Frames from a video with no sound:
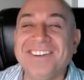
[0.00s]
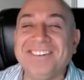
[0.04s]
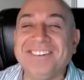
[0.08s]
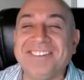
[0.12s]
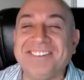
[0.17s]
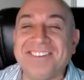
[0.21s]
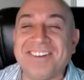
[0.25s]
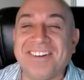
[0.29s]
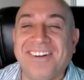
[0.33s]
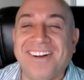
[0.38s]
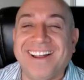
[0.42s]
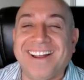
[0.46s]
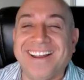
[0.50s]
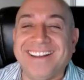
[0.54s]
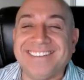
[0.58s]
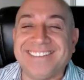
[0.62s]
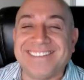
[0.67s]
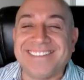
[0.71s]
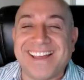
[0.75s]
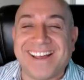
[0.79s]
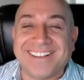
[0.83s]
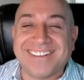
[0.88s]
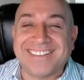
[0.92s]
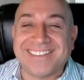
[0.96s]
you
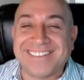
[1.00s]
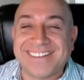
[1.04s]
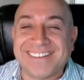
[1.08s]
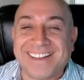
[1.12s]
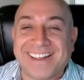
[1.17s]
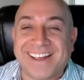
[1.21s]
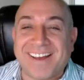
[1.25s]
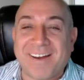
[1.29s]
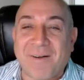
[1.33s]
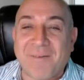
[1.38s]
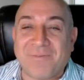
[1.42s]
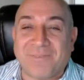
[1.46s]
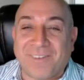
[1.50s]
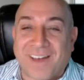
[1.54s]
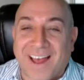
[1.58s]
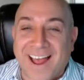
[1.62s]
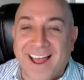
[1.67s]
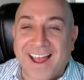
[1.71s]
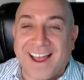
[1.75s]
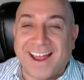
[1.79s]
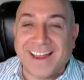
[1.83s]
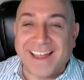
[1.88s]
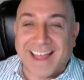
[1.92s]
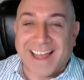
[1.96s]
joined Delta
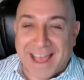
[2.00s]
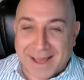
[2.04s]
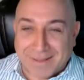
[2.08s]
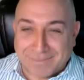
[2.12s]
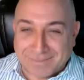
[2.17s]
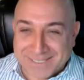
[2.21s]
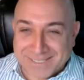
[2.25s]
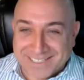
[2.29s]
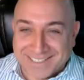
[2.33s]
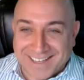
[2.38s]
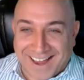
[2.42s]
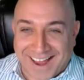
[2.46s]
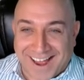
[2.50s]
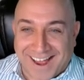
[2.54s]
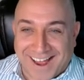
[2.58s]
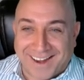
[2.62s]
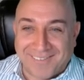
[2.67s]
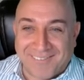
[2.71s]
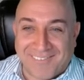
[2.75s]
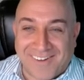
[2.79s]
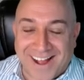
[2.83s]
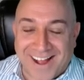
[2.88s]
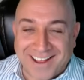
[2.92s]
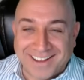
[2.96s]
Phi
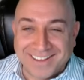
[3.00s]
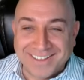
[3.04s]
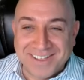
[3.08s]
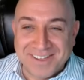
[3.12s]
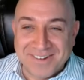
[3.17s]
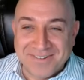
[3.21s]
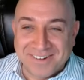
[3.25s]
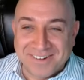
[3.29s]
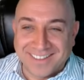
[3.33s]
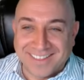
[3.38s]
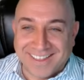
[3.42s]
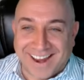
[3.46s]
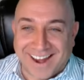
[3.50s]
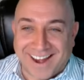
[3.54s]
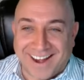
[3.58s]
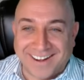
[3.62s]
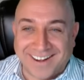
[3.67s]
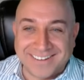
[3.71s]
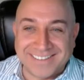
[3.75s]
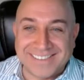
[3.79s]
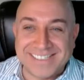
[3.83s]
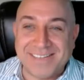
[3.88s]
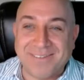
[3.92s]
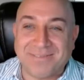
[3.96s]
Epsilon while you were
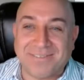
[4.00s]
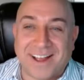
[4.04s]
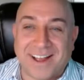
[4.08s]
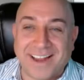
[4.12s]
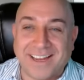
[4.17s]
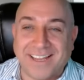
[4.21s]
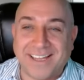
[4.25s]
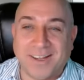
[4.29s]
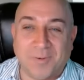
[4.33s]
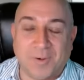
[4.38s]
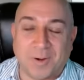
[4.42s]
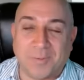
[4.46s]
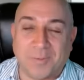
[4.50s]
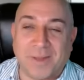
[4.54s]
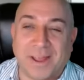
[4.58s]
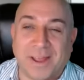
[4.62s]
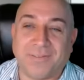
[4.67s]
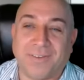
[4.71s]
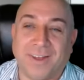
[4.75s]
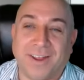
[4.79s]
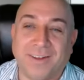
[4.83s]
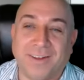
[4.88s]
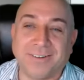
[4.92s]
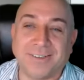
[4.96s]
there, DeFi,
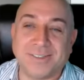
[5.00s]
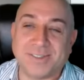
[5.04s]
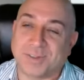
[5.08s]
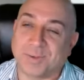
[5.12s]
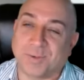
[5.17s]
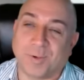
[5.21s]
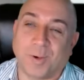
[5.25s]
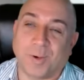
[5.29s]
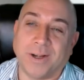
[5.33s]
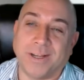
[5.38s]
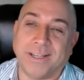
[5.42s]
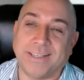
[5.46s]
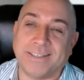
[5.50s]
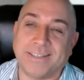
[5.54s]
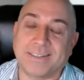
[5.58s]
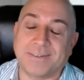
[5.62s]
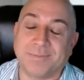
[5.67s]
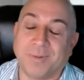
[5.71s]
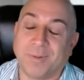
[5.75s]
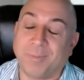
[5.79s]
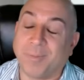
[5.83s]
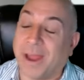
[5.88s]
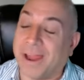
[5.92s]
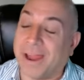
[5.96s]
one of my favorite
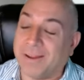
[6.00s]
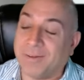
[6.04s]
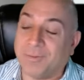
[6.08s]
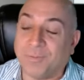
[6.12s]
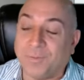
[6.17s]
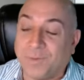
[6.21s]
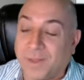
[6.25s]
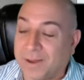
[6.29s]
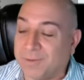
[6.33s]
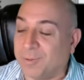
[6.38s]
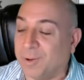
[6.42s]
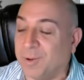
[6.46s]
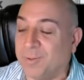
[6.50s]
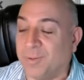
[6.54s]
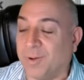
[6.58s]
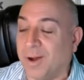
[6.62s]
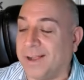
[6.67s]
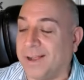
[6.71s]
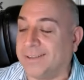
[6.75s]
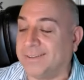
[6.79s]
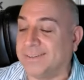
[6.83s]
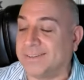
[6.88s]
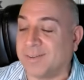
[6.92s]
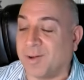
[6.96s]
sororities. Some of my
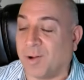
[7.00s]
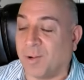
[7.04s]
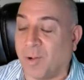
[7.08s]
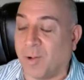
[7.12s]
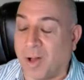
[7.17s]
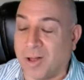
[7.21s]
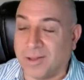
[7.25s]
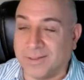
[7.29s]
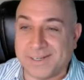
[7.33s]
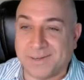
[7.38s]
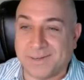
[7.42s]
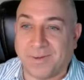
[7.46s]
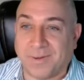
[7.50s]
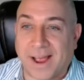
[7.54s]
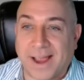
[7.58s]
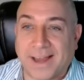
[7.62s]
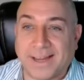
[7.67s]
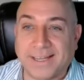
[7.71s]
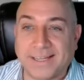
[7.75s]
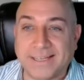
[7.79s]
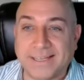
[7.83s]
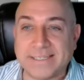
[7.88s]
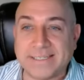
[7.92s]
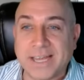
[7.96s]
favorite friends are all
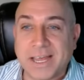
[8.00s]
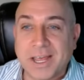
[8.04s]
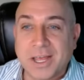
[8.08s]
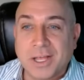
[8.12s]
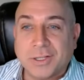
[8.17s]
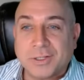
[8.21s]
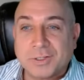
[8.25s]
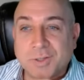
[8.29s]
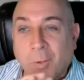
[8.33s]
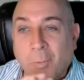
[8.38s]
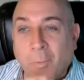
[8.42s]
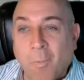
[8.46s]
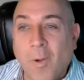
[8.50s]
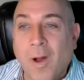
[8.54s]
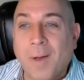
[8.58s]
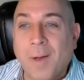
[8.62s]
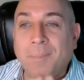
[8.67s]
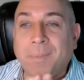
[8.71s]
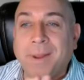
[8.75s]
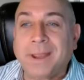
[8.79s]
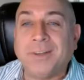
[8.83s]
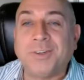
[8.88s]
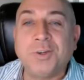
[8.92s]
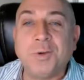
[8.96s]
DeFi's. So,
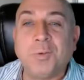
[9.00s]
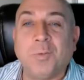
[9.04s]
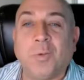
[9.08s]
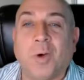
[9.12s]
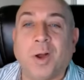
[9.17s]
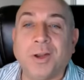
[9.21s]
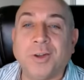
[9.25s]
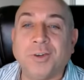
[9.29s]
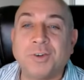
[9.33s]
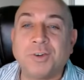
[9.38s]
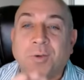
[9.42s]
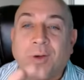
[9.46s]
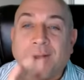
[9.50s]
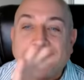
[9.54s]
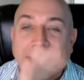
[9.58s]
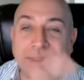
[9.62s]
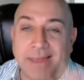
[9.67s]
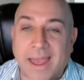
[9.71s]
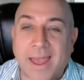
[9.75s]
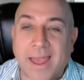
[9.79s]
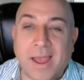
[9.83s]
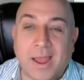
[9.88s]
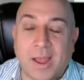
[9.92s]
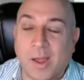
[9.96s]
what made you want to
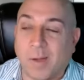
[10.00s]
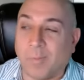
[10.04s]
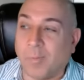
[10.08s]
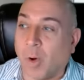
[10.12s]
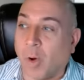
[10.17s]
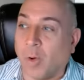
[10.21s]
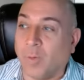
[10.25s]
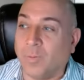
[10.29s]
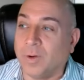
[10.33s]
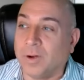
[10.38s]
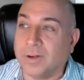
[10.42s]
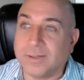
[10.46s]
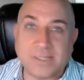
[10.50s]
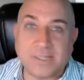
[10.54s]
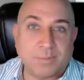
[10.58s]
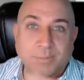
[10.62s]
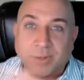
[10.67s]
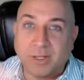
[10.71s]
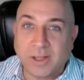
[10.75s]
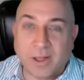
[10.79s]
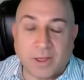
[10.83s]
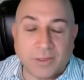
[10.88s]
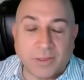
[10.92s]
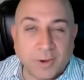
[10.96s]
join them
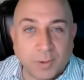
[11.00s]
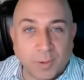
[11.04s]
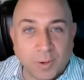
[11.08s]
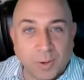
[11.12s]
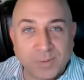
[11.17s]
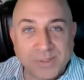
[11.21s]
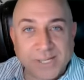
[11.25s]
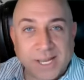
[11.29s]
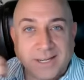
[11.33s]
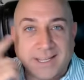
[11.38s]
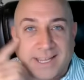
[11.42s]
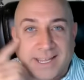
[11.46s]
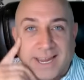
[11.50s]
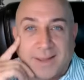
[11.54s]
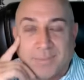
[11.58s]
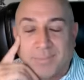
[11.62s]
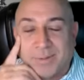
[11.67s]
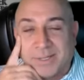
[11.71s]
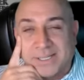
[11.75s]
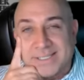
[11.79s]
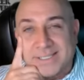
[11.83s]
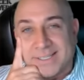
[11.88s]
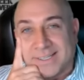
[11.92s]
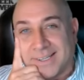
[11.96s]
over some of the other groups on
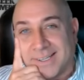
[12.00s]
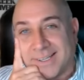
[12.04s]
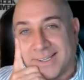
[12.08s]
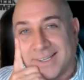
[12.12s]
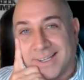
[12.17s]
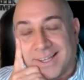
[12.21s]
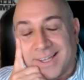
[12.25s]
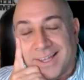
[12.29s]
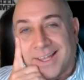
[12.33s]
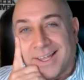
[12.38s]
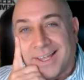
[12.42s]
campus?